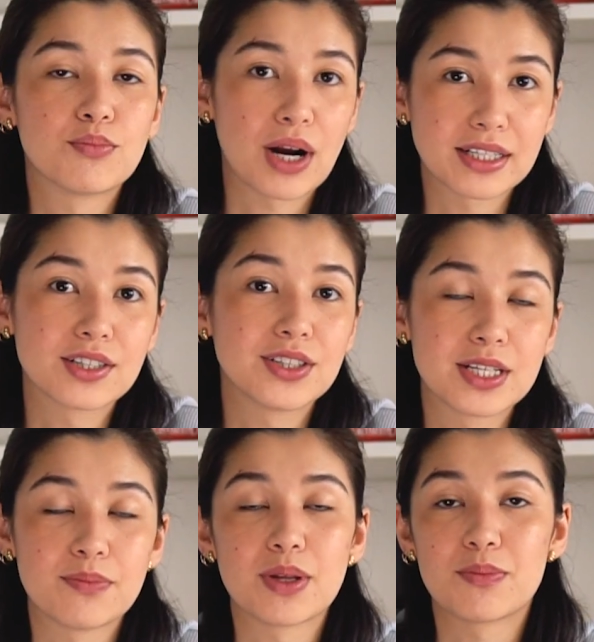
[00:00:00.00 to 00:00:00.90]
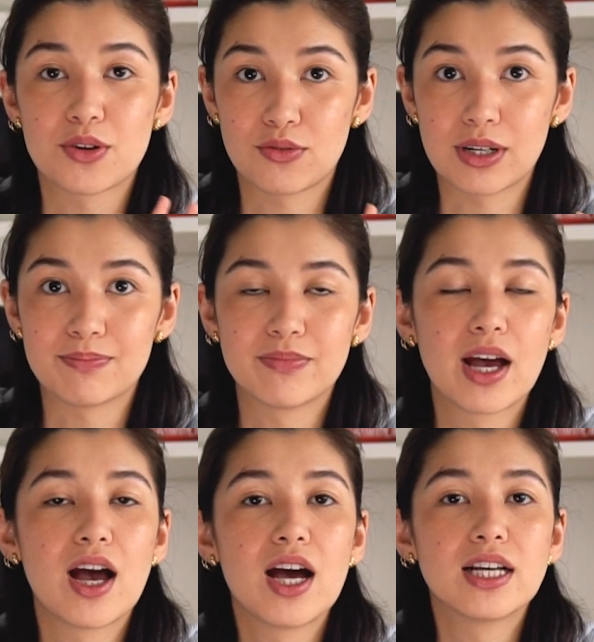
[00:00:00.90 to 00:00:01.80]
Practical tip number three
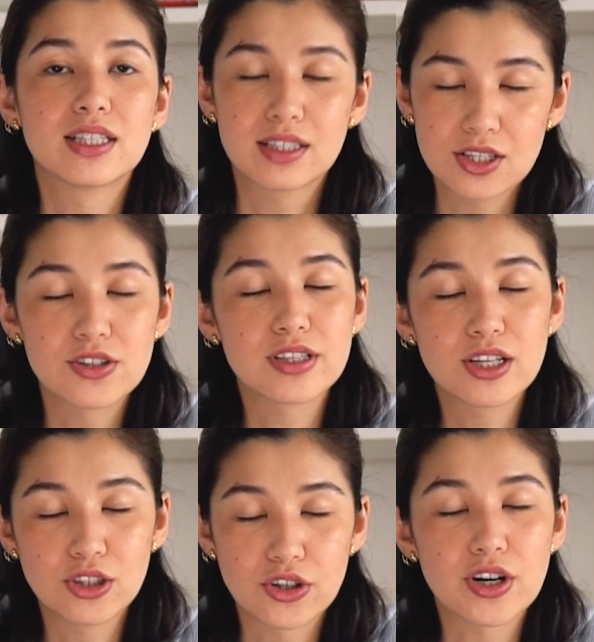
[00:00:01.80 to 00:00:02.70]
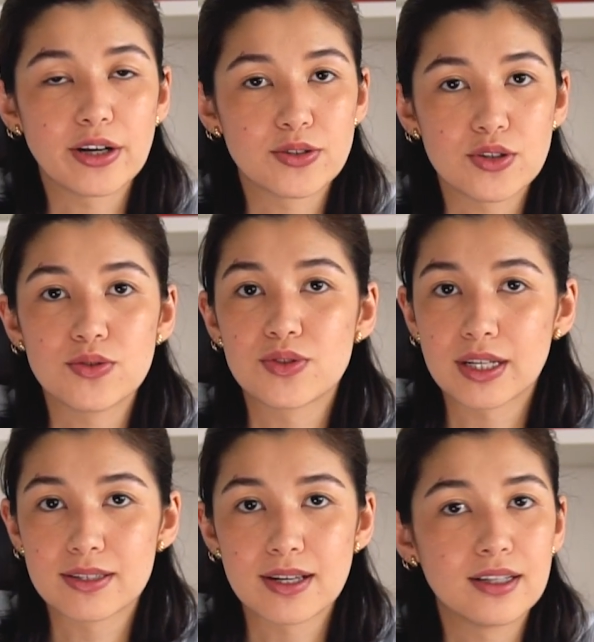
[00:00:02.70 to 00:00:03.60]
seriously learn how to use
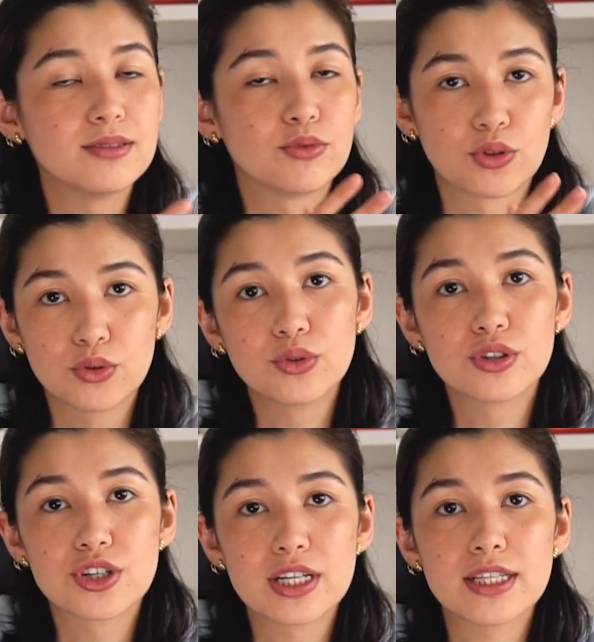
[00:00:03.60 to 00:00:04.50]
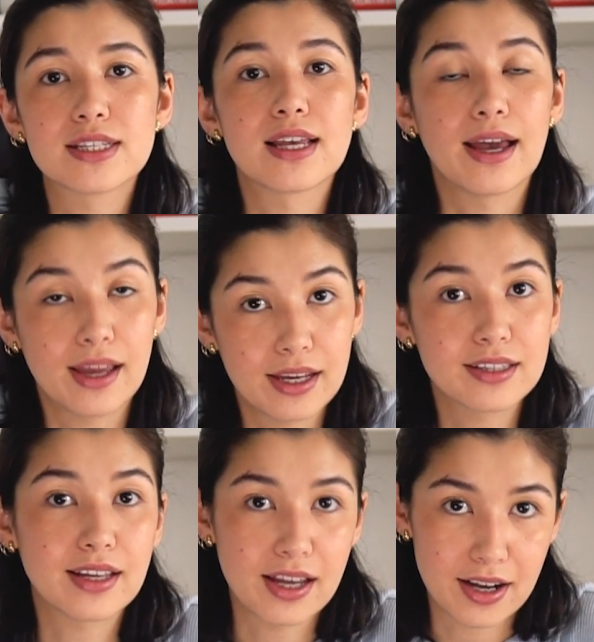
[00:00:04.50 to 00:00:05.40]
Excel or Google Sheets
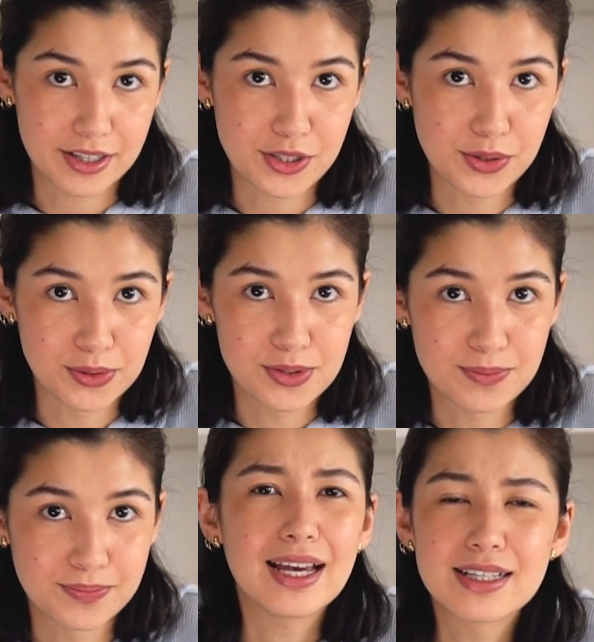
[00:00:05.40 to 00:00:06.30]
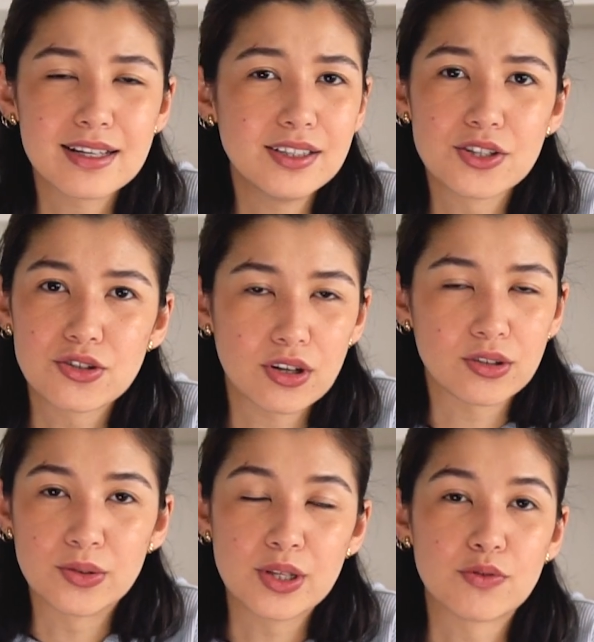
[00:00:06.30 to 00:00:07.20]
and AI tools. Excel is not
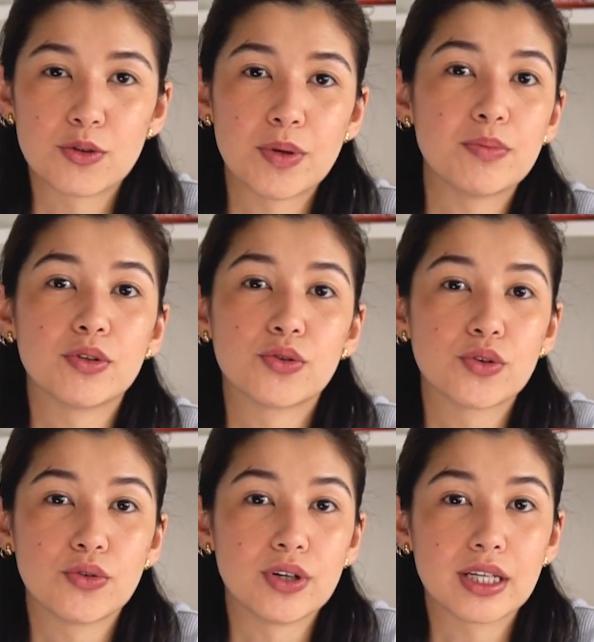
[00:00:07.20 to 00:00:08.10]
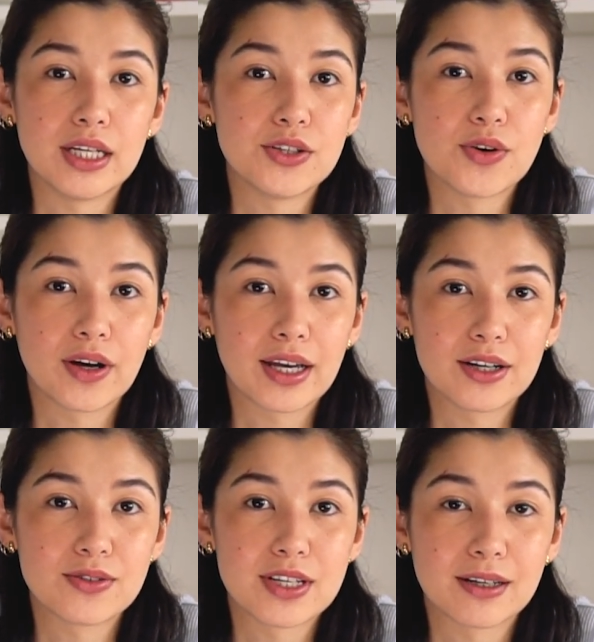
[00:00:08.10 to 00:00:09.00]
only for people who are going into
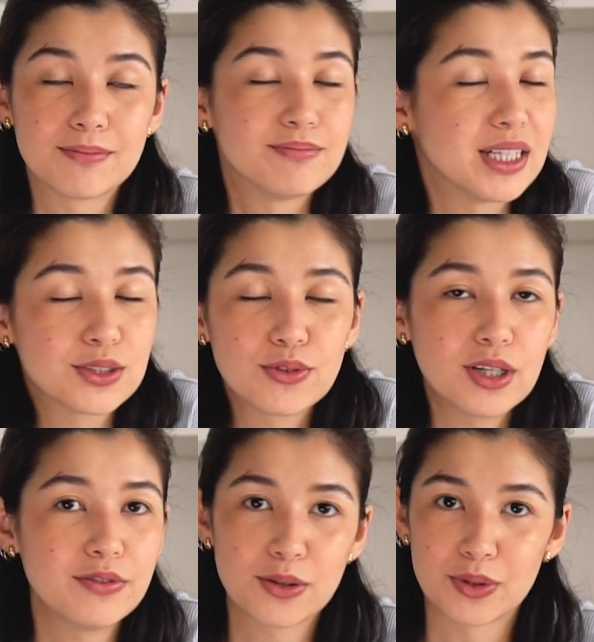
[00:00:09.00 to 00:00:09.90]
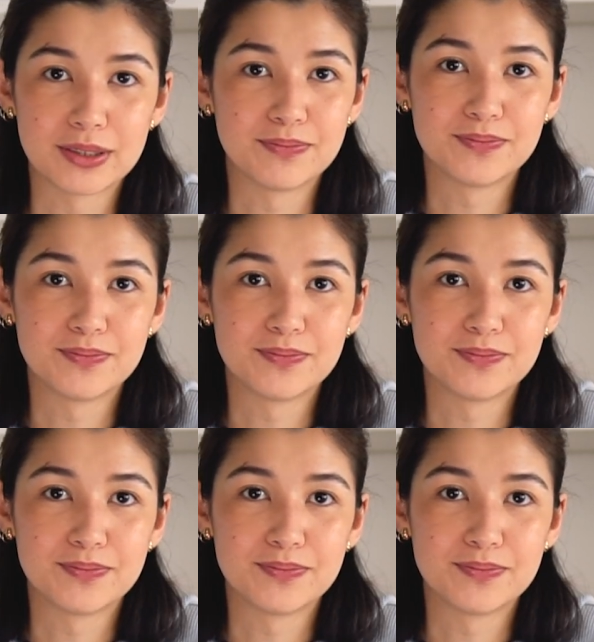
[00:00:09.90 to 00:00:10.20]
accounting. It's for everyone.